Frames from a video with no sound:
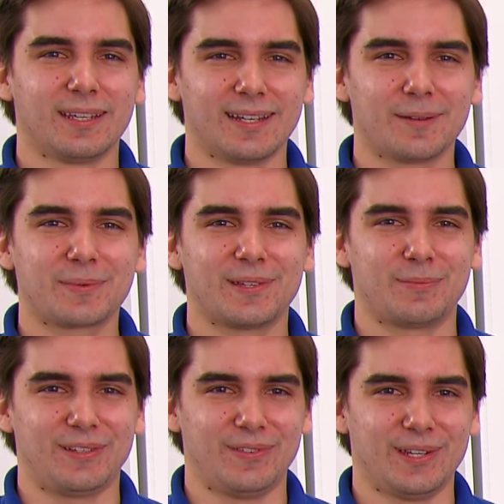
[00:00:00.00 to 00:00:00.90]
In
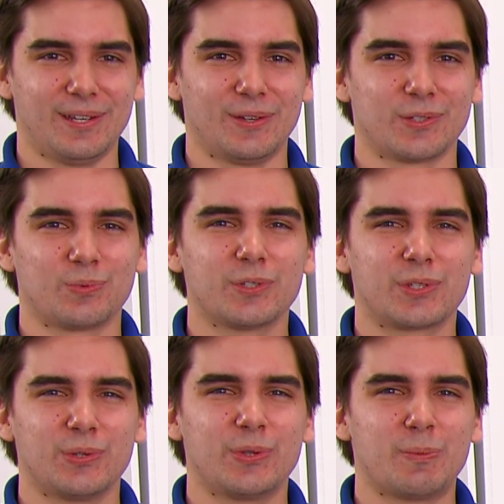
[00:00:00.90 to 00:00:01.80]
upcoming videos, we'll
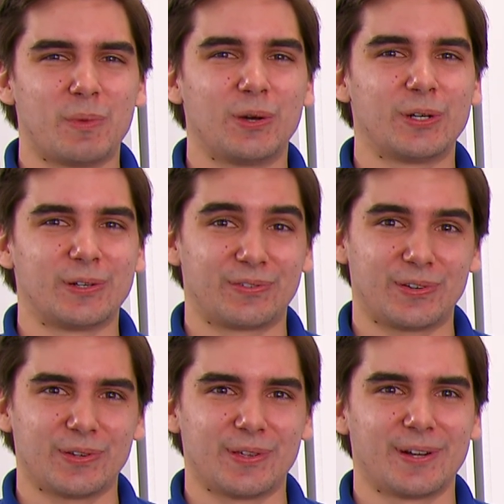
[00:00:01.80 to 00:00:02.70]
tune the motor
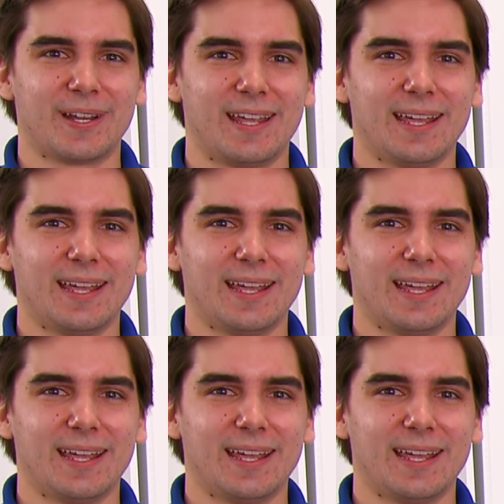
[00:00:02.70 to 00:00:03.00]
further